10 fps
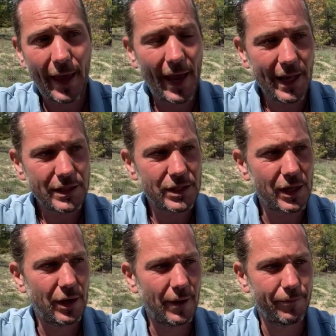
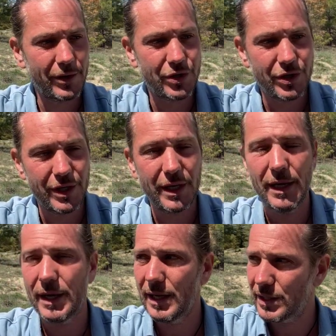and
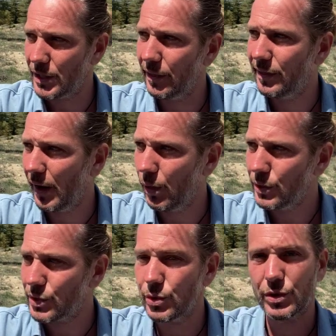she is
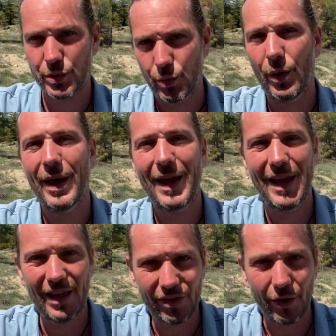taught through
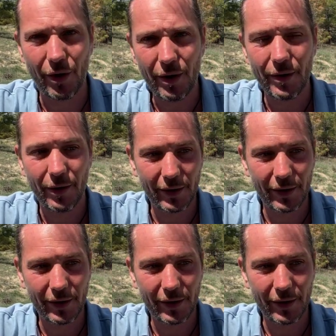ether.